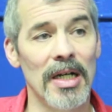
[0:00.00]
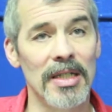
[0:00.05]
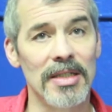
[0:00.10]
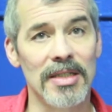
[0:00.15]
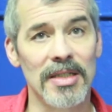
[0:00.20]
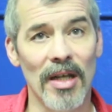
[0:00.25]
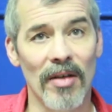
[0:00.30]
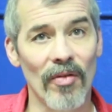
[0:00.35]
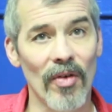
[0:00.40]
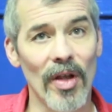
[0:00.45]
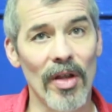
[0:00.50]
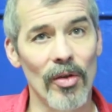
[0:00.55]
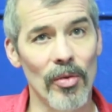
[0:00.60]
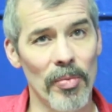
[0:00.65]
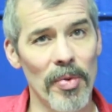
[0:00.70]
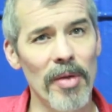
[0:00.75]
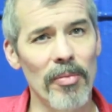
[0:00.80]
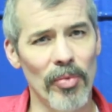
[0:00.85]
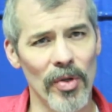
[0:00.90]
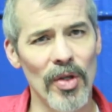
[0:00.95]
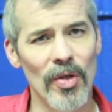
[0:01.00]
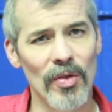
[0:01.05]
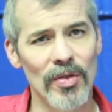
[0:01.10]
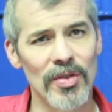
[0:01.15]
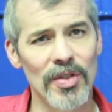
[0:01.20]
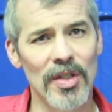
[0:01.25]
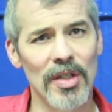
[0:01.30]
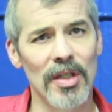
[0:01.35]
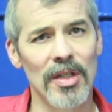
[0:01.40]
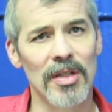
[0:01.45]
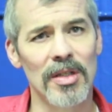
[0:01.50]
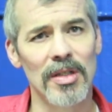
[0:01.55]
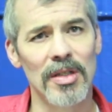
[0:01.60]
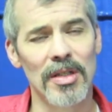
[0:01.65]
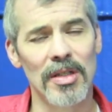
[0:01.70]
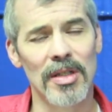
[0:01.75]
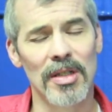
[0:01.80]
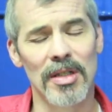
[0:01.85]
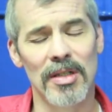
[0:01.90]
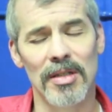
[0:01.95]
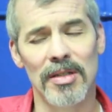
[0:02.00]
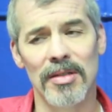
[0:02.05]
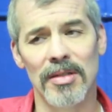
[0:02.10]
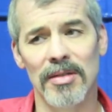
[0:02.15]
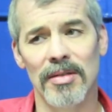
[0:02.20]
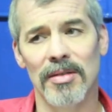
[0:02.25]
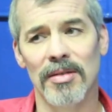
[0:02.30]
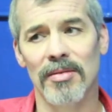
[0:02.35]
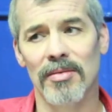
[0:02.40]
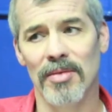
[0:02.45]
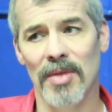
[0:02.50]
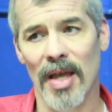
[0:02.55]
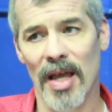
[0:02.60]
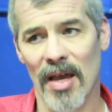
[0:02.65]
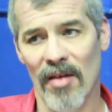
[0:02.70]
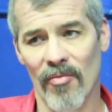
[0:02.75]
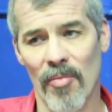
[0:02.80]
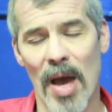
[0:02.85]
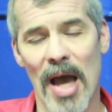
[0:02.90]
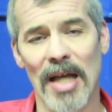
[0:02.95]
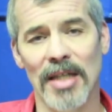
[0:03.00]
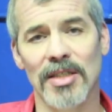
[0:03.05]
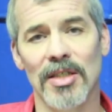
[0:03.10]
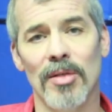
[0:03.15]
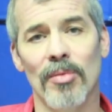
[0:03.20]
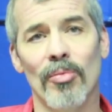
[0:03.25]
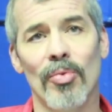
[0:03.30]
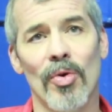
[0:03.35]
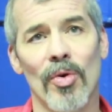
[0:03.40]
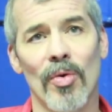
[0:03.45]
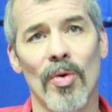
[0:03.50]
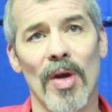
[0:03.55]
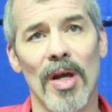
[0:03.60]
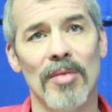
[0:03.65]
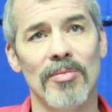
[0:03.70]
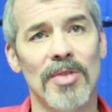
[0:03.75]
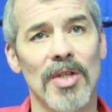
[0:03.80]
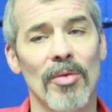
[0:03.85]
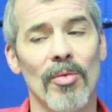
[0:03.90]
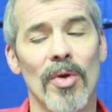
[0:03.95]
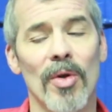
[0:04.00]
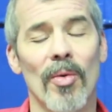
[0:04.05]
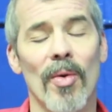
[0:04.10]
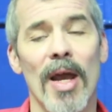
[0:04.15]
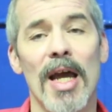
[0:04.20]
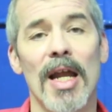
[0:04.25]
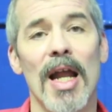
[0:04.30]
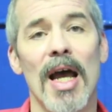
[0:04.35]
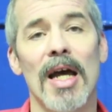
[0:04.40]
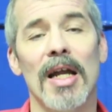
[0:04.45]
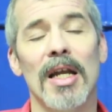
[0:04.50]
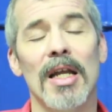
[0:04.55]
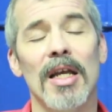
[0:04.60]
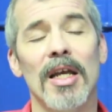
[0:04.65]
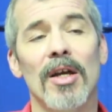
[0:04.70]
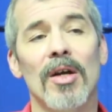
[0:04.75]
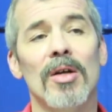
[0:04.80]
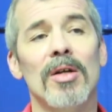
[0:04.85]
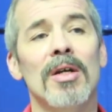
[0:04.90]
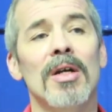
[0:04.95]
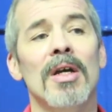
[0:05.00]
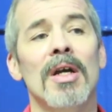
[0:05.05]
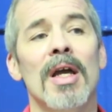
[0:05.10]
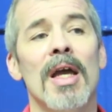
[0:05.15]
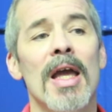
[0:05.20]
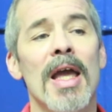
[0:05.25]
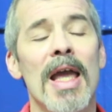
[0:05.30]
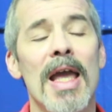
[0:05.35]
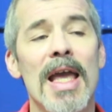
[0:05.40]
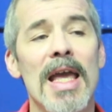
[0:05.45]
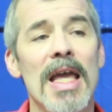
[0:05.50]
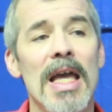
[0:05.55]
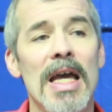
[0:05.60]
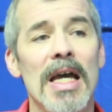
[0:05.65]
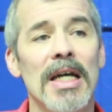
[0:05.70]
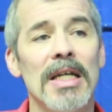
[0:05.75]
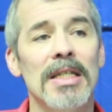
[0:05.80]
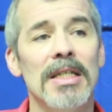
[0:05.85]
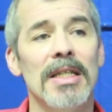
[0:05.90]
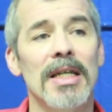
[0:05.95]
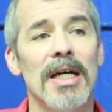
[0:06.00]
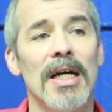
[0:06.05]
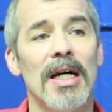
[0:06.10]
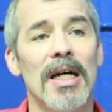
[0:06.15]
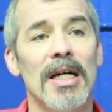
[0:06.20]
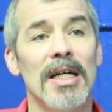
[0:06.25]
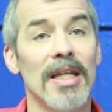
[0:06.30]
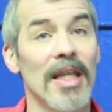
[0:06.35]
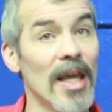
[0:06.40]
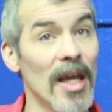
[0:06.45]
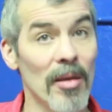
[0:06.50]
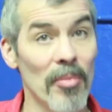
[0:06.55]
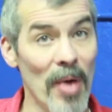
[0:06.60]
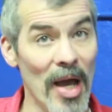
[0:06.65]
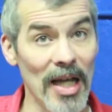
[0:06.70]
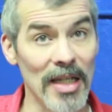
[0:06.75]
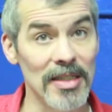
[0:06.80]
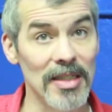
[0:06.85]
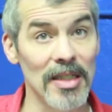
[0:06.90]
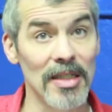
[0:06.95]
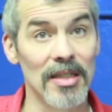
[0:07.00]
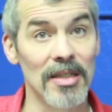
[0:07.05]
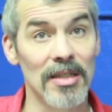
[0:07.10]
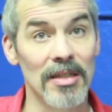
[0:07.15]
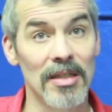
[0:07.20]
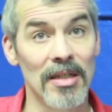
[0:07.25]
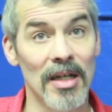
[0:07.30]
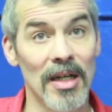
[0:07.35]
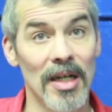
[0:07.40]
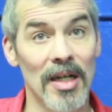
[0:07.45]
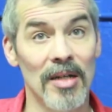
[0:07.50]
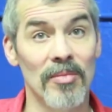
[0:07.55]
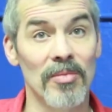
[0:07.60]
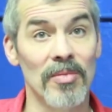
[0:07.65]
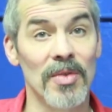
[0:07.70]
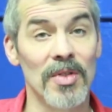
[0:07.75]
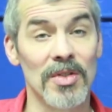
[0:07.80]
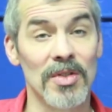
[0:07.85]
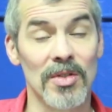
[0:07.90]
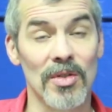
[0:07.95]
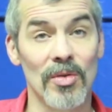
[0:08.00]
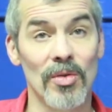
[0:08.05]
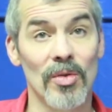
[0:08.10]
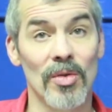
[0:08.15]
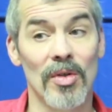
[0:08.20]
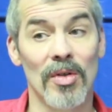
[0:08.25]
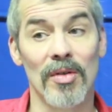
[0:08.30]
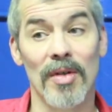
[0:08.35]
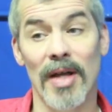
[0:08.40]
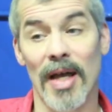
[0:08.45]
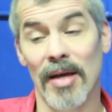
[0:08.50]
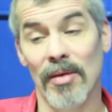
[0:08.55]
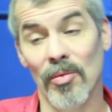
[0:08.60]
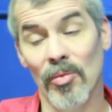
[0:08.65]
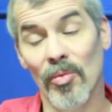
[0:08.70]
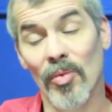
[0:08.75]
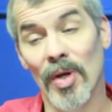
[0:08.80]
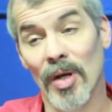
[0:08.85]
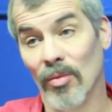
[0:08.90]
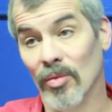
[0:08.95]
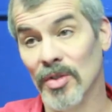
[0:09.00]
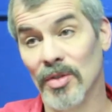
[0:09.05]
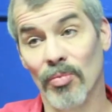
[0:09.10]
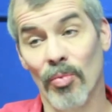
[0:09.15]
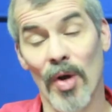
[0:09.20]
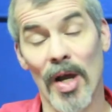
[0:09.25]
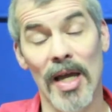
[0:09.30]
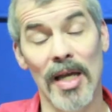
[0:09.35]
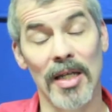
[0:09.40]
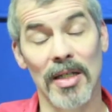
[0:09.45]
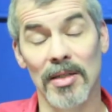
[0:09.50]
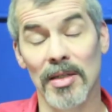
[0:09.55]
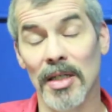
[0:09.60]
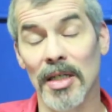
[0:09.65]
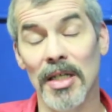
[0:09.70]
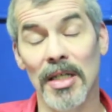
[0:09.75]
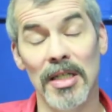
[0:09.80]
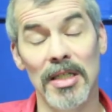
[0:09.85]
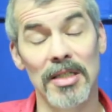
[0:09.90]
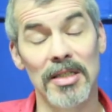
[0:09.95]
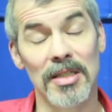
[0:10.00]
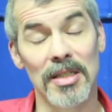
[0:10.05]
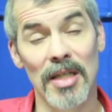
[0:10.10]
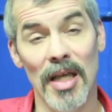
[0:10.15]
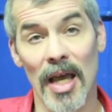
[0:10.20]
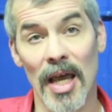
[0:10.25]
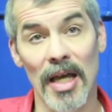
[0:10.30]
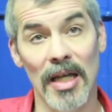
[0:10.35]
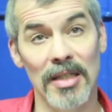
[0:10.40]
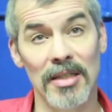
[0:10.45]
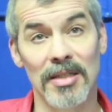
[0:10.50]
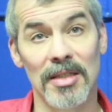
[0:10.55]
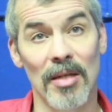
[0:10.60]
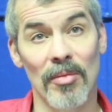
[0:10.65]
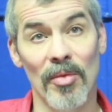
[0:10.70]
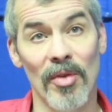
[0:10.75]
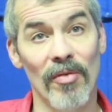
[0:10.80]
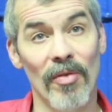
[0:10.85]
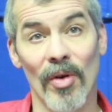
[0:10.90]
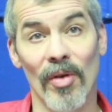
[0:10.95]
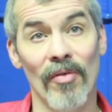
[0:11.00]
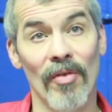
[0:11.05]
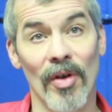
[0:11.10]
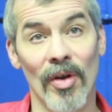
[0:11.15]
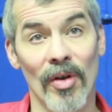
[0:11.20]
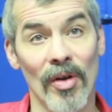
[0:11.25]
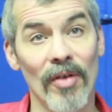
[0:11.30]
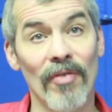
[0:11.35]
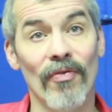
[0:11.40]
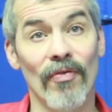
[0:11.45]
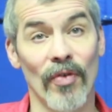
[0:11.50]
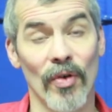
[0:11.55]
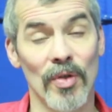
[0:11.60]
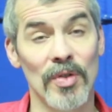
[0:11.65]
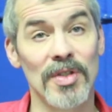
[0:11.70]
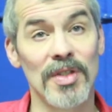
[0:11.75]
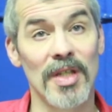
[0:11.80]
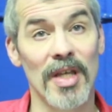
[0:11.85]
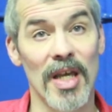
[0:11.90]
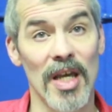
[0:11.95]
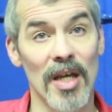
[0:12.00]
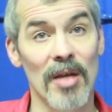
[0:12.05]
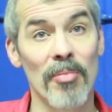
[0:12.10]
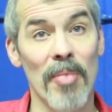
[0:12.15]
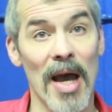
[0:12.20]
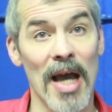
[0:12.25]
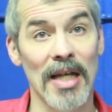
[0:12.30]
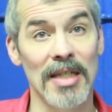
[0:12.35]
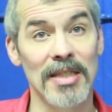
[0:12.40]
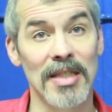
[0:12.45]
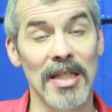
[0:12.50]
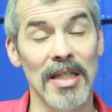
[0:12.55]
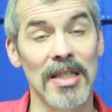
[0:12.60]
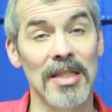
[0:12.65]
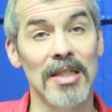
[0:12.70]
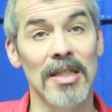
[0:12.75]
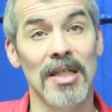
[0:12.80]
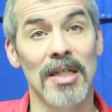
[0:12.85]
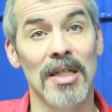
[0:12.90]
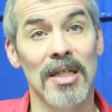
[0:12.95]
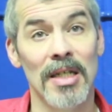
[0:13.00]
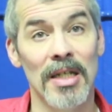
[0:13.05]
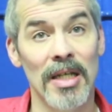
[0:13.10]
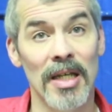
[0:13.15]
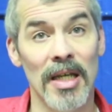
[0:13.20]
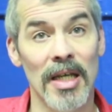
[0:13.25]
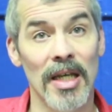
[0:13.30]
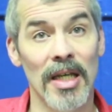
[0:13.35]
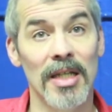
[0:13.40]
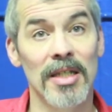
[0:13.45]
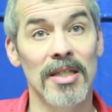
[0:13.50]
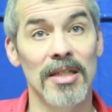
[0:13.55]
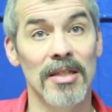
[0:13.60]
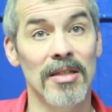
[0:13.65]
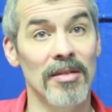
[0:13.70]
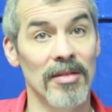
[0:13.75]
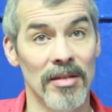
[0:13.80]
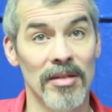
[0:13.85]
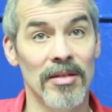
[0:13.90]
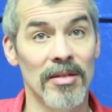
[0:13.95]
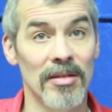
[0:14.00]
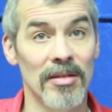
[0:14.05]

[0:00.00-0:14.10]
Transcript: several other people used to have boxing programs that we ran out of here and uh, kickboxing. Um, the school, uh, when it was Brian Lee's, had some of the very, very first kickboxing in